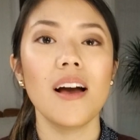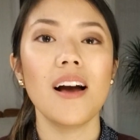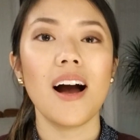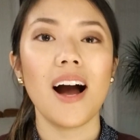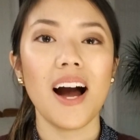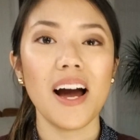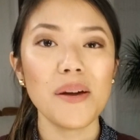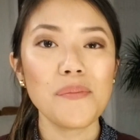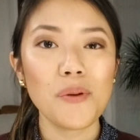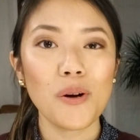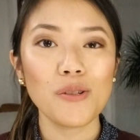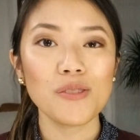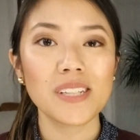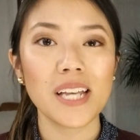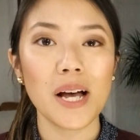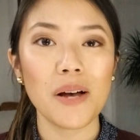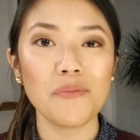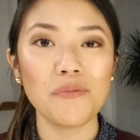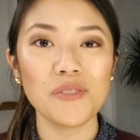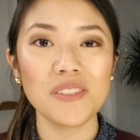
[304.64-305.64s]
I post
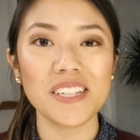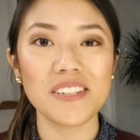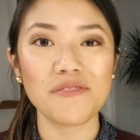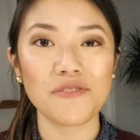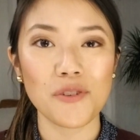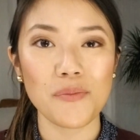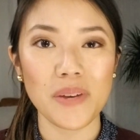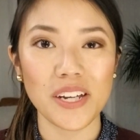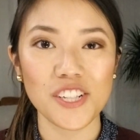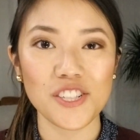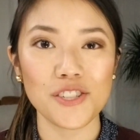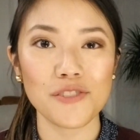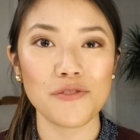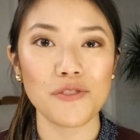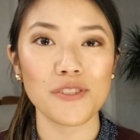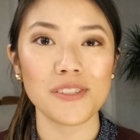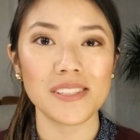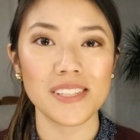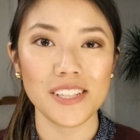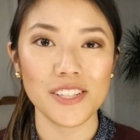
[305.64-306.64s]
helpful information for
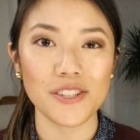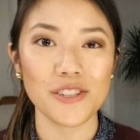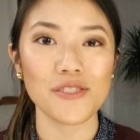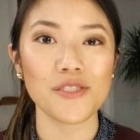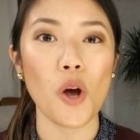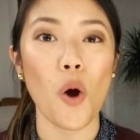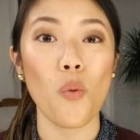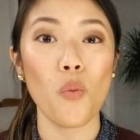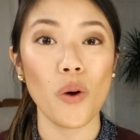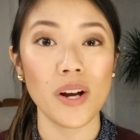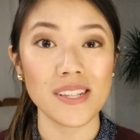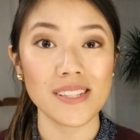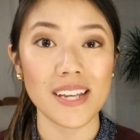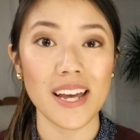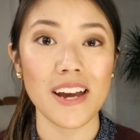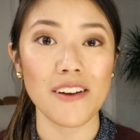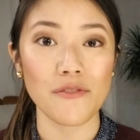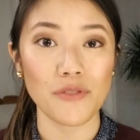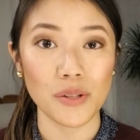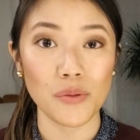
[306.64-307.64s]
seniors once
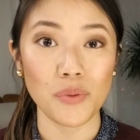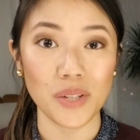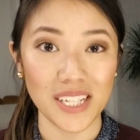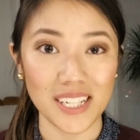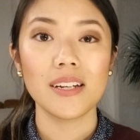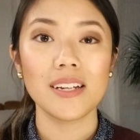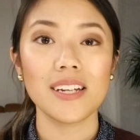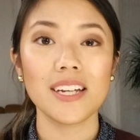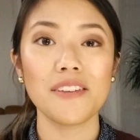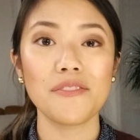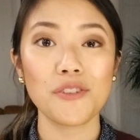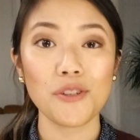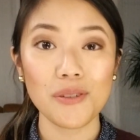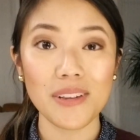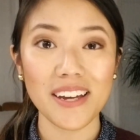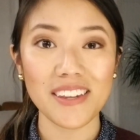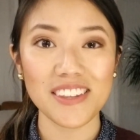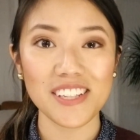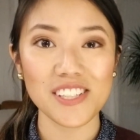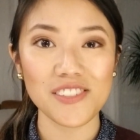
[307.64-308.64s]
every week. If you
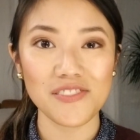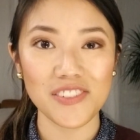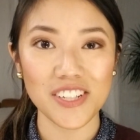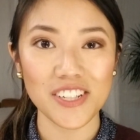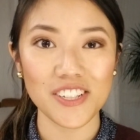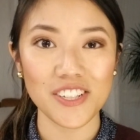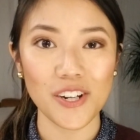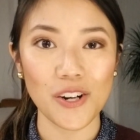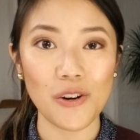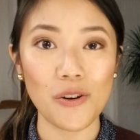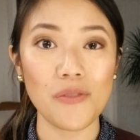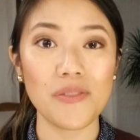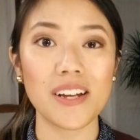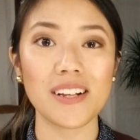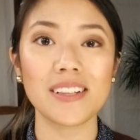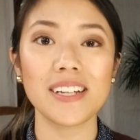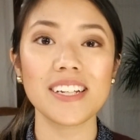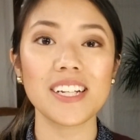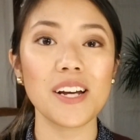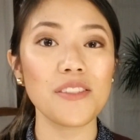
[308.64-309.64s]
like this video, then
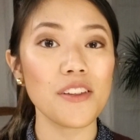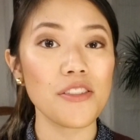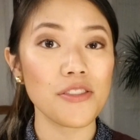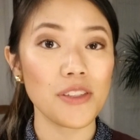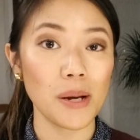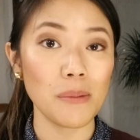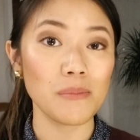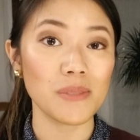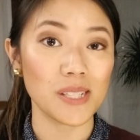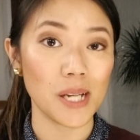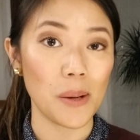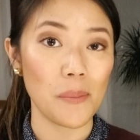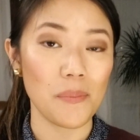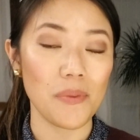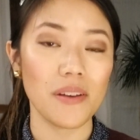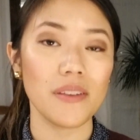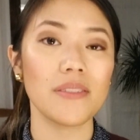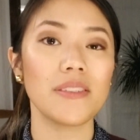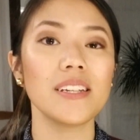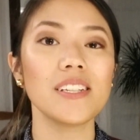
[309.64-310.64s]
click on the thumbs
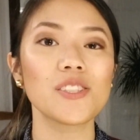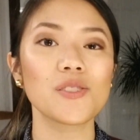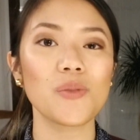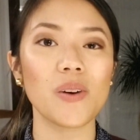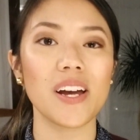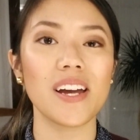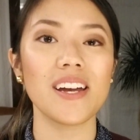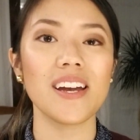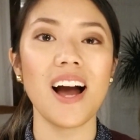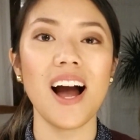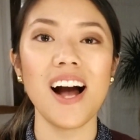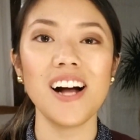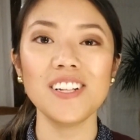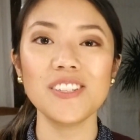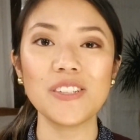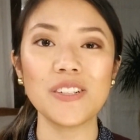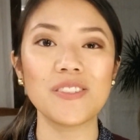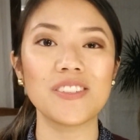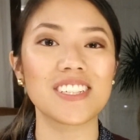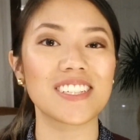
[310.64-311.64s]
up. This way, I'll
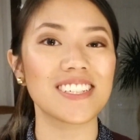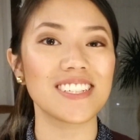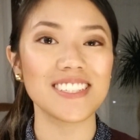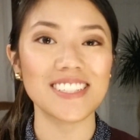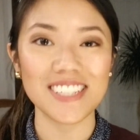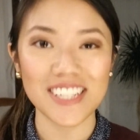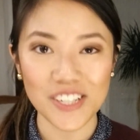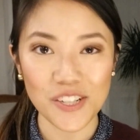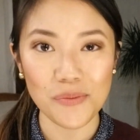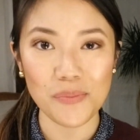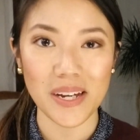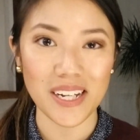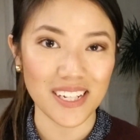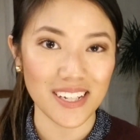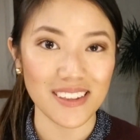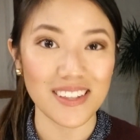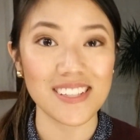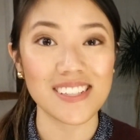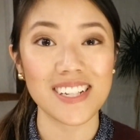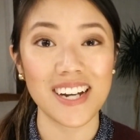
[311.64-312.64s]
know to continue
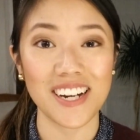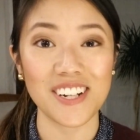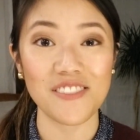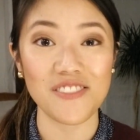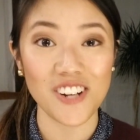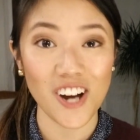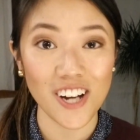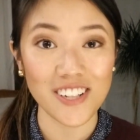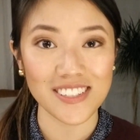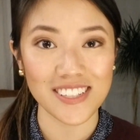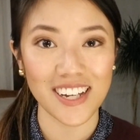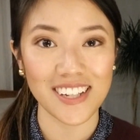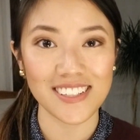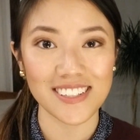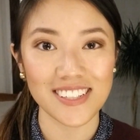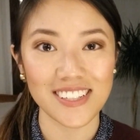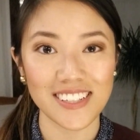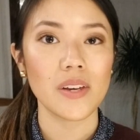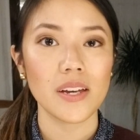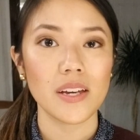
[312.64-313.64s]
making this kind of
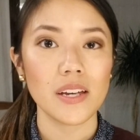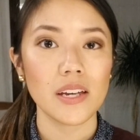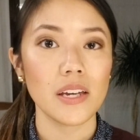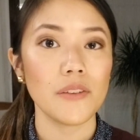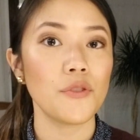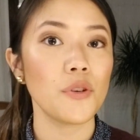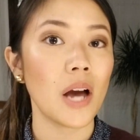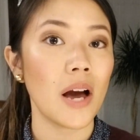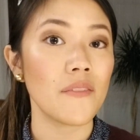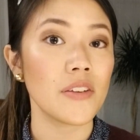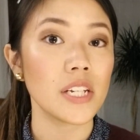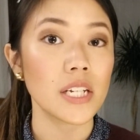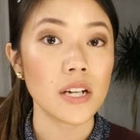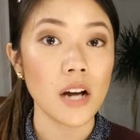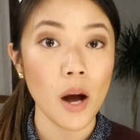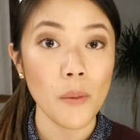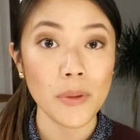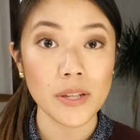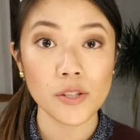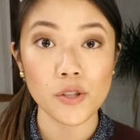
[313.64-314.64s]
content. If you have any
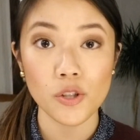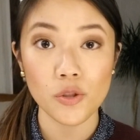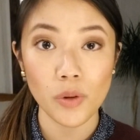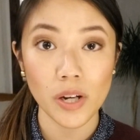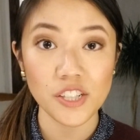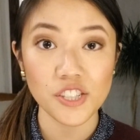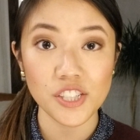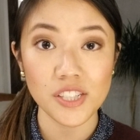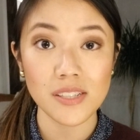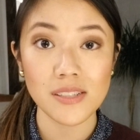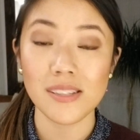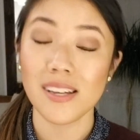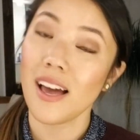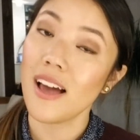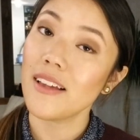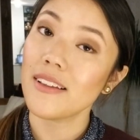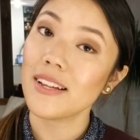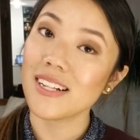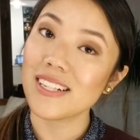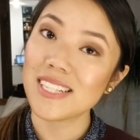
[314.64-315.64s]
comments or questions,
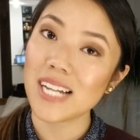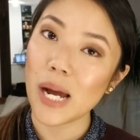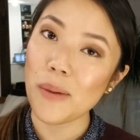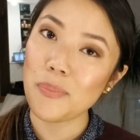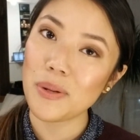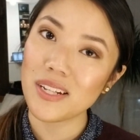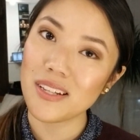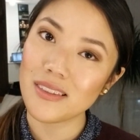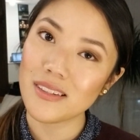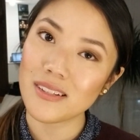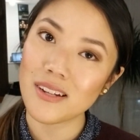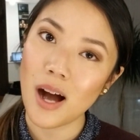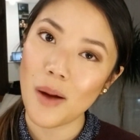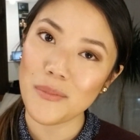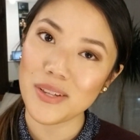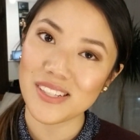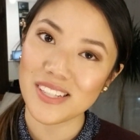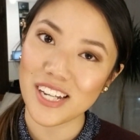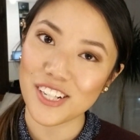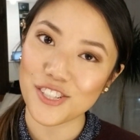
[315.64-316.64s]
then type it in the
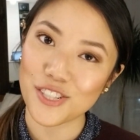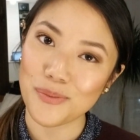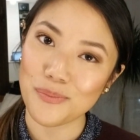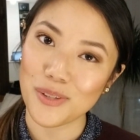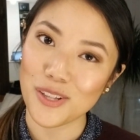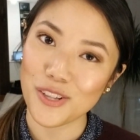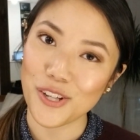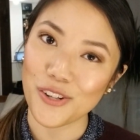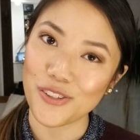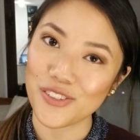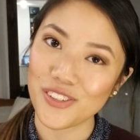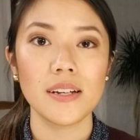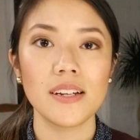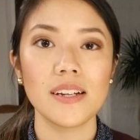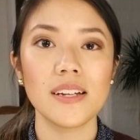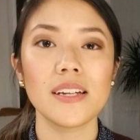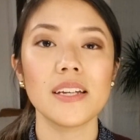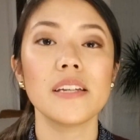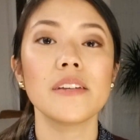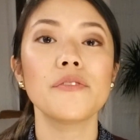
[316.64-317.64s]
comment section below.
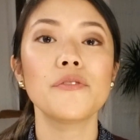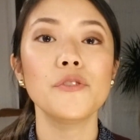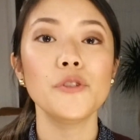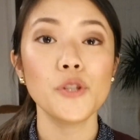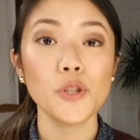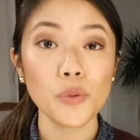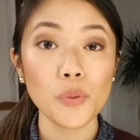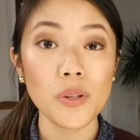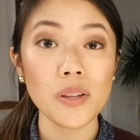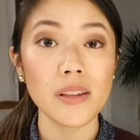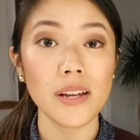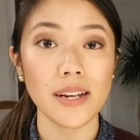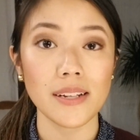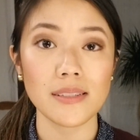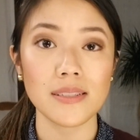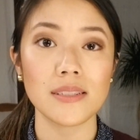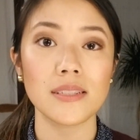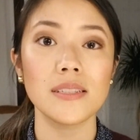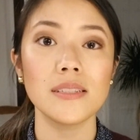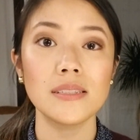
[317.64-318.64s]
If you would like
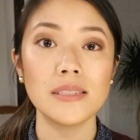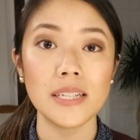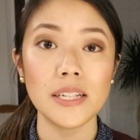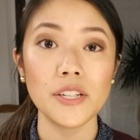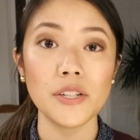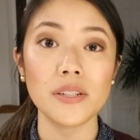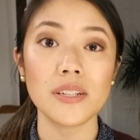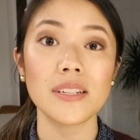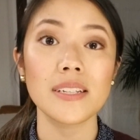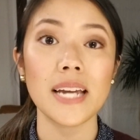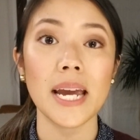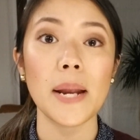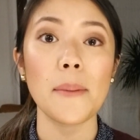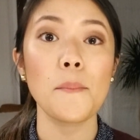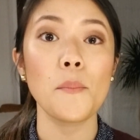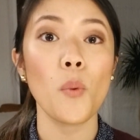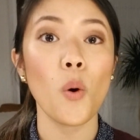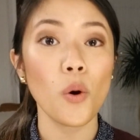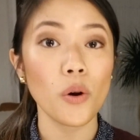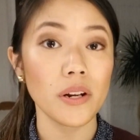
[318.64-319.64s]
to continue to gain
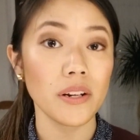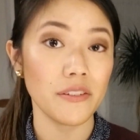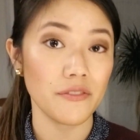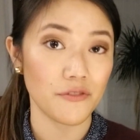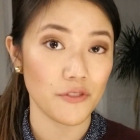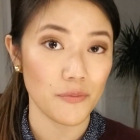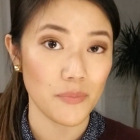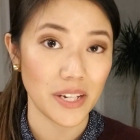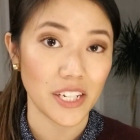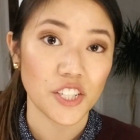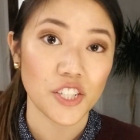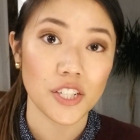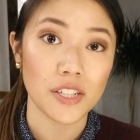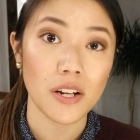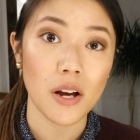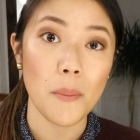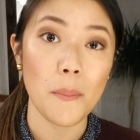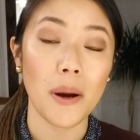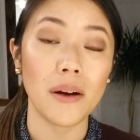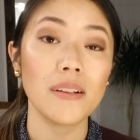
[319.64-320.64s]
more information
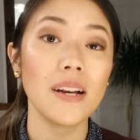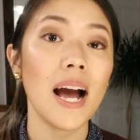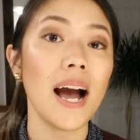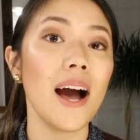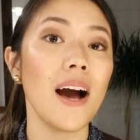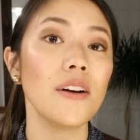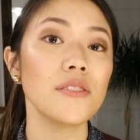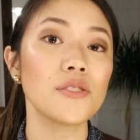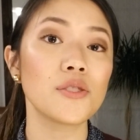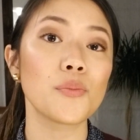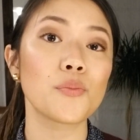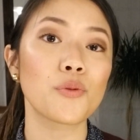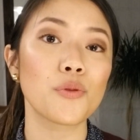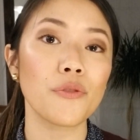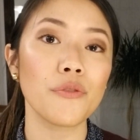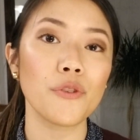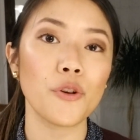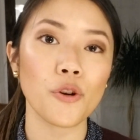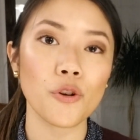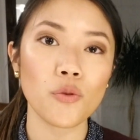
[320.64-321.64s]
about how to
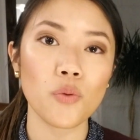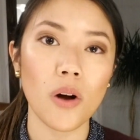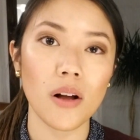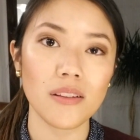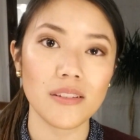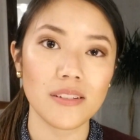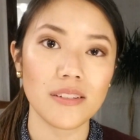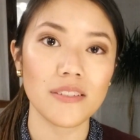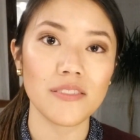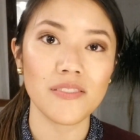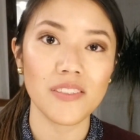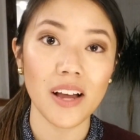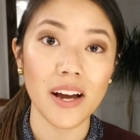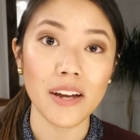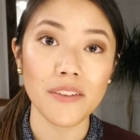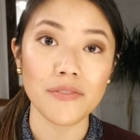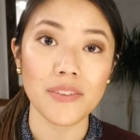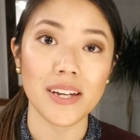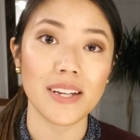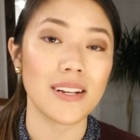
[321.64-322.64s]
improve your quality of
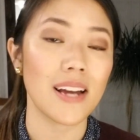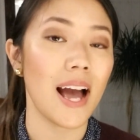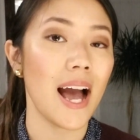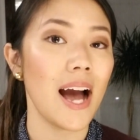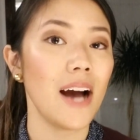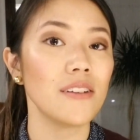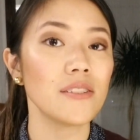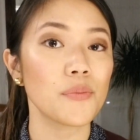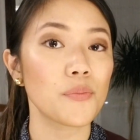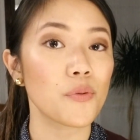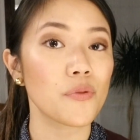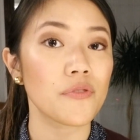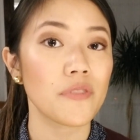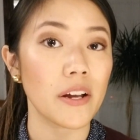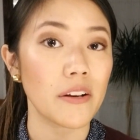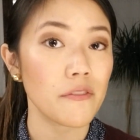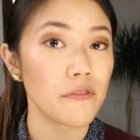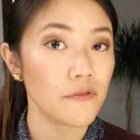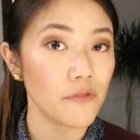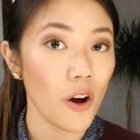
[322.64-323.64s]
life and how to
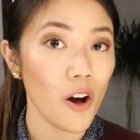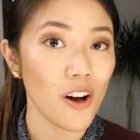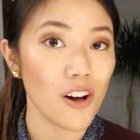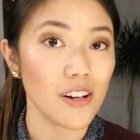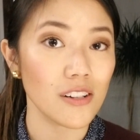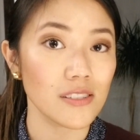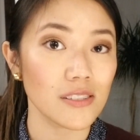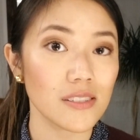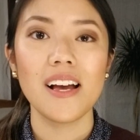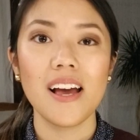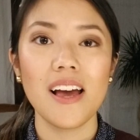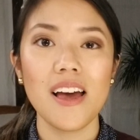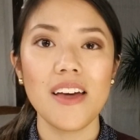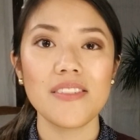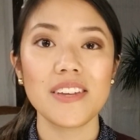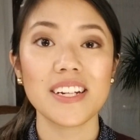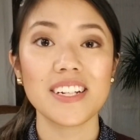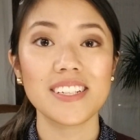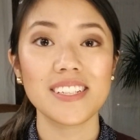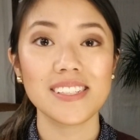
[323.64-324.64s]
prevent falls,
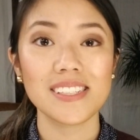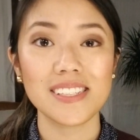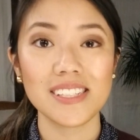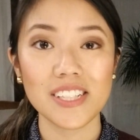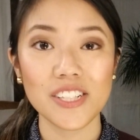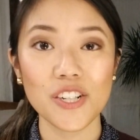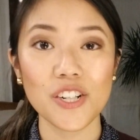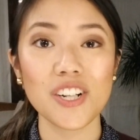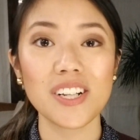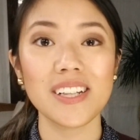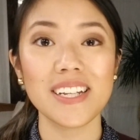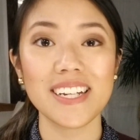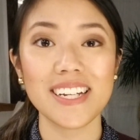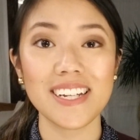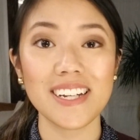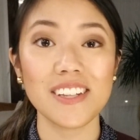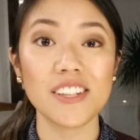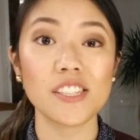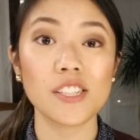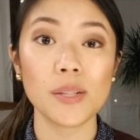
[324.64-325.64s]
then consider clicking
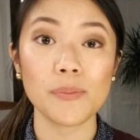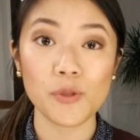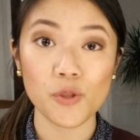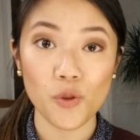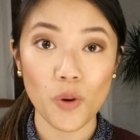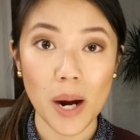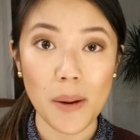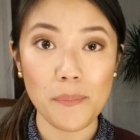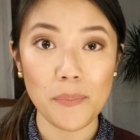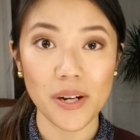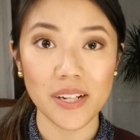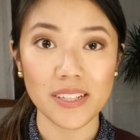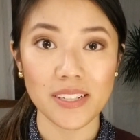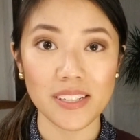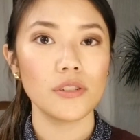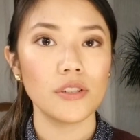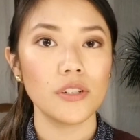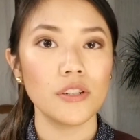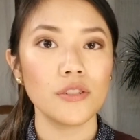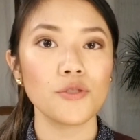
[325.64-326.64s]
on the subscribe
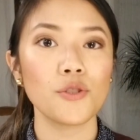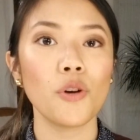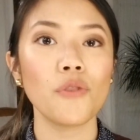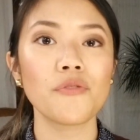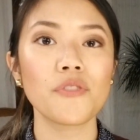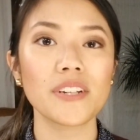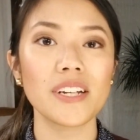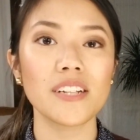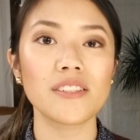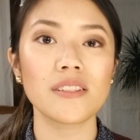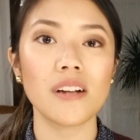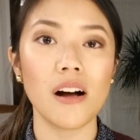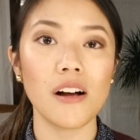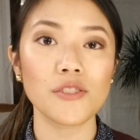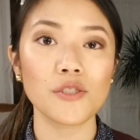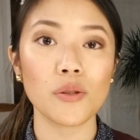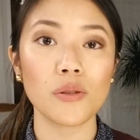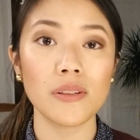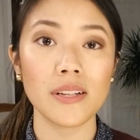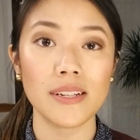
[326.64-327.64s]
button. Don't forget to
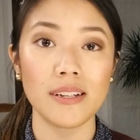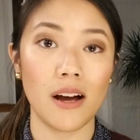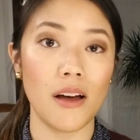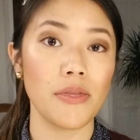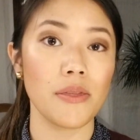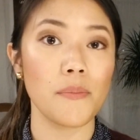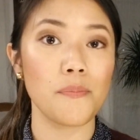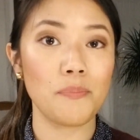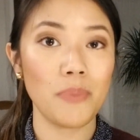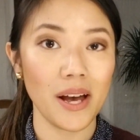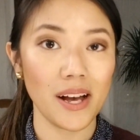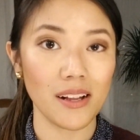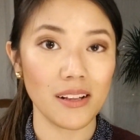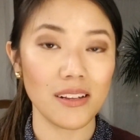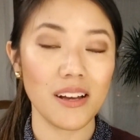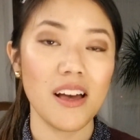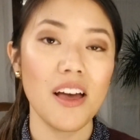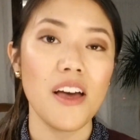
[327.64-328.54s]
also click on the bell.